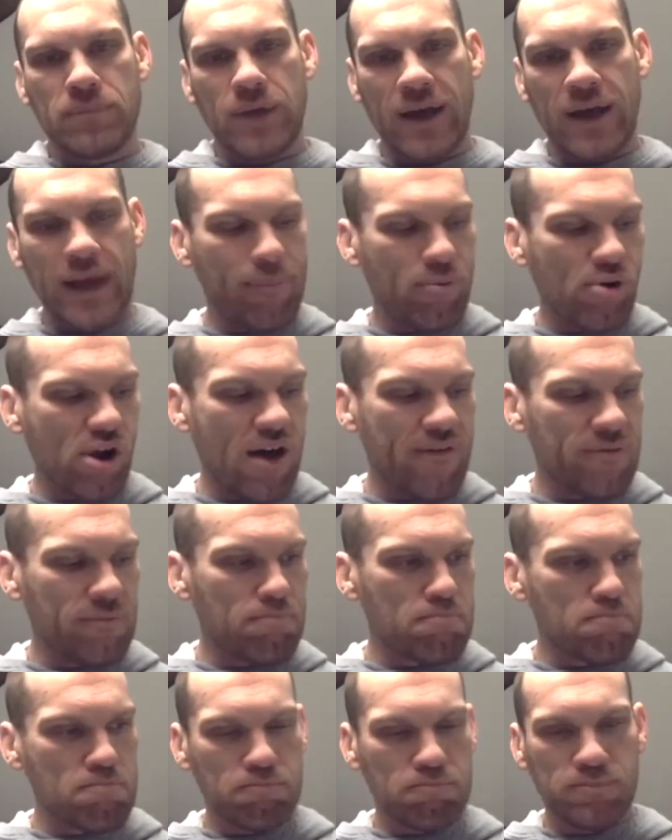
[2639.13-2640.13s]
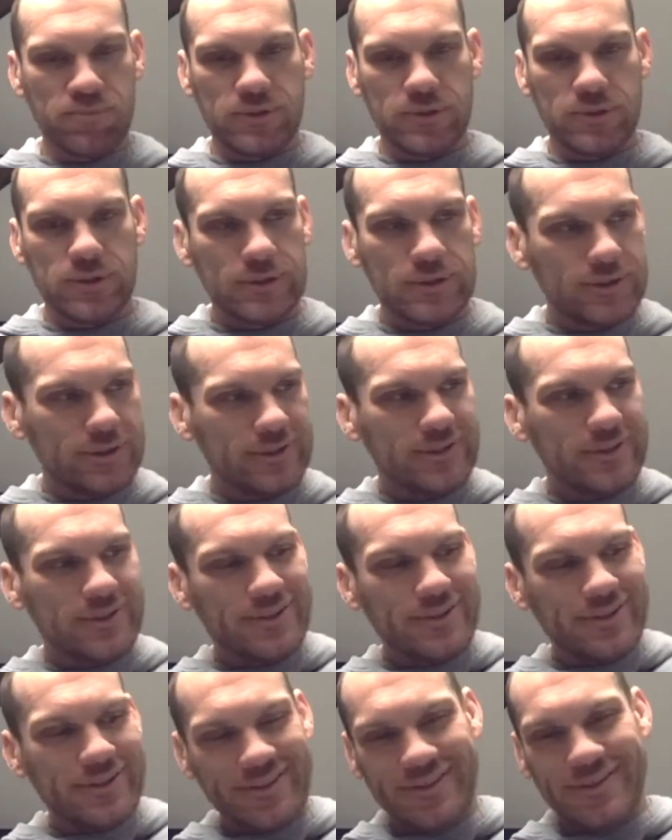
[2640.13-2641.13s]
at Aberavon.
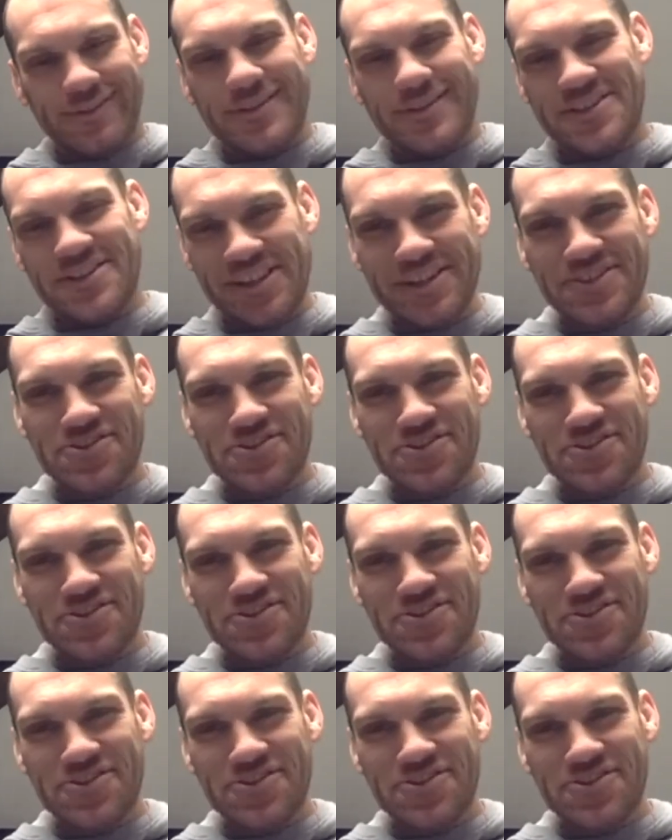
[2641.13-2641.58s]
You're still